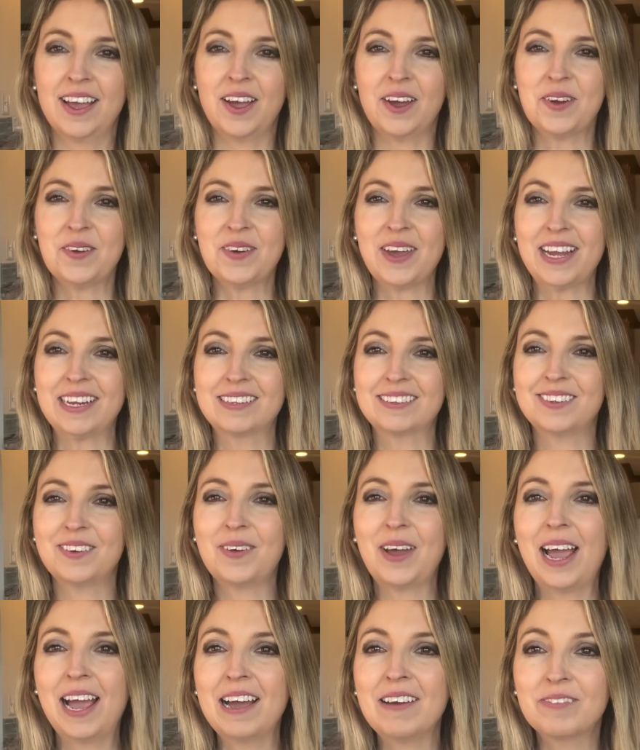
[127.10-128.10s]
Okay, so
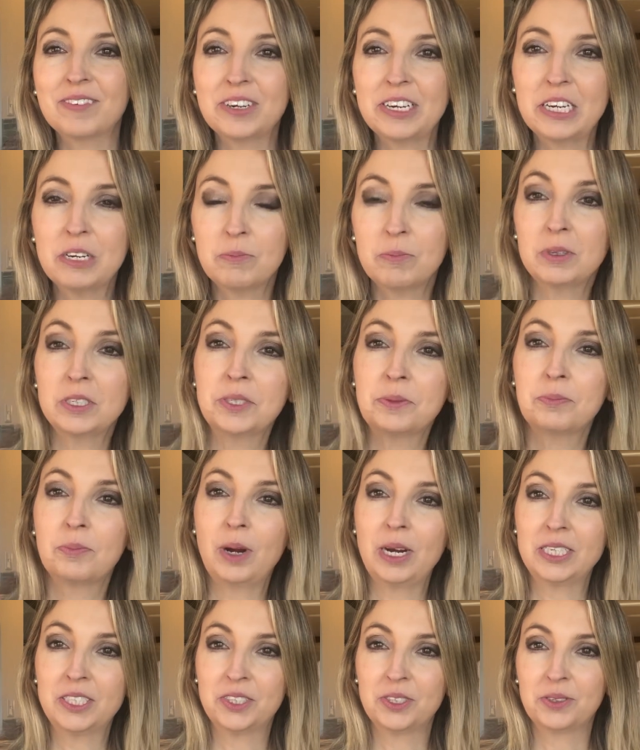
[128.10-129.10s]
after you push
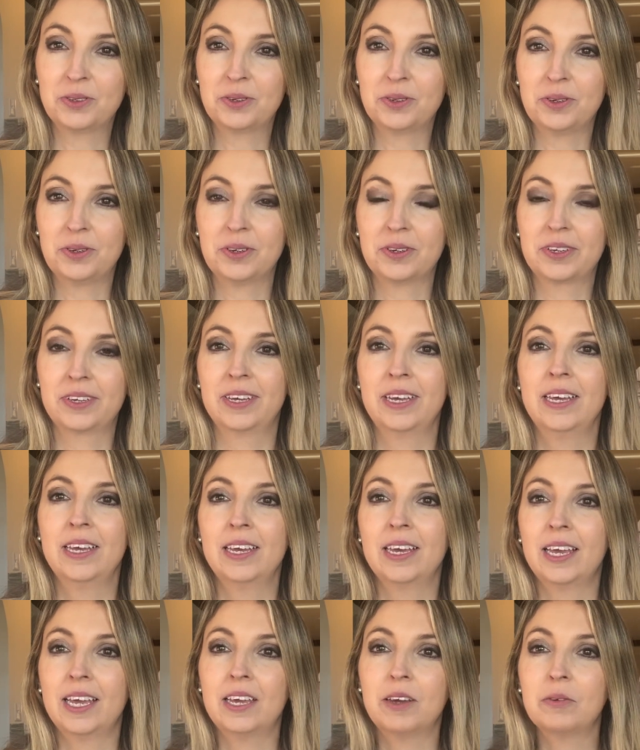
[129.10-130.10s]
pressure cook,
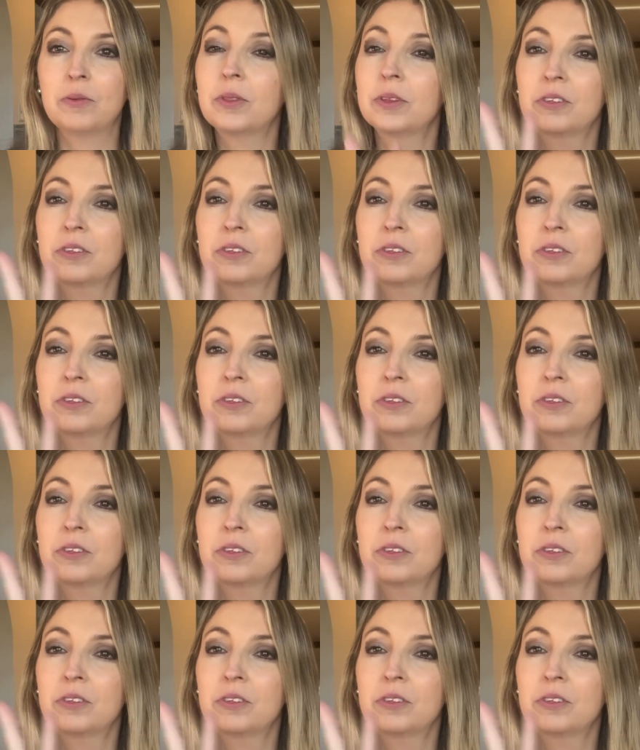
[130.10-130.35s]
the